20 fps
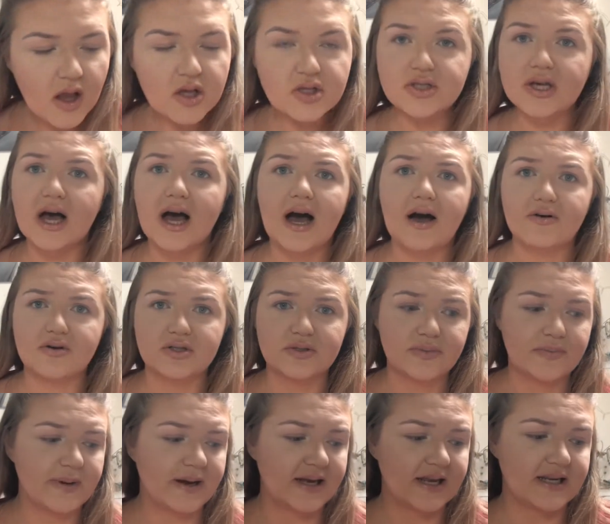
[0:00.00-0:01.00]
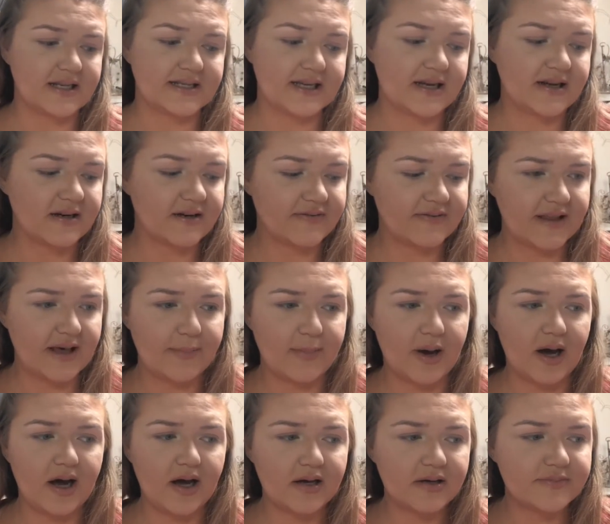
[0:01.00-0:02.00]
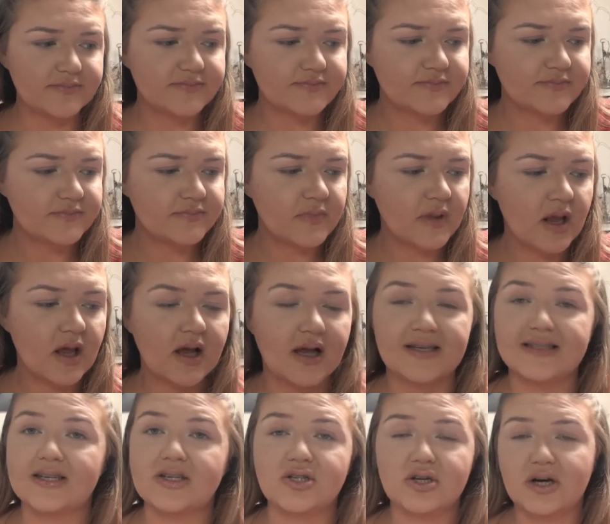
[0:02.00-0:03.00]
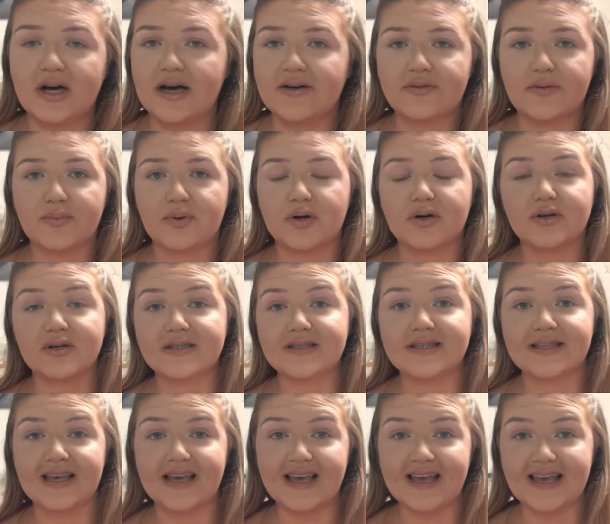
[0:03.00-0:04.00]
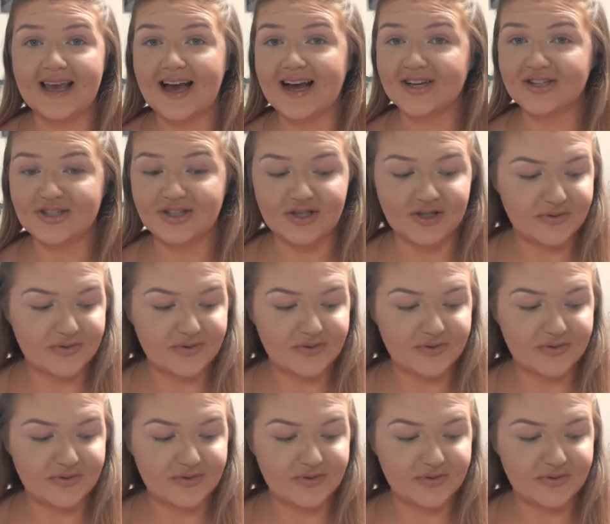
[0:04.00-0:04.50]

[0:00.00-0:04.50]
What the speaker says: So I'll just be back in a second for that part, because I don't have the products that he actually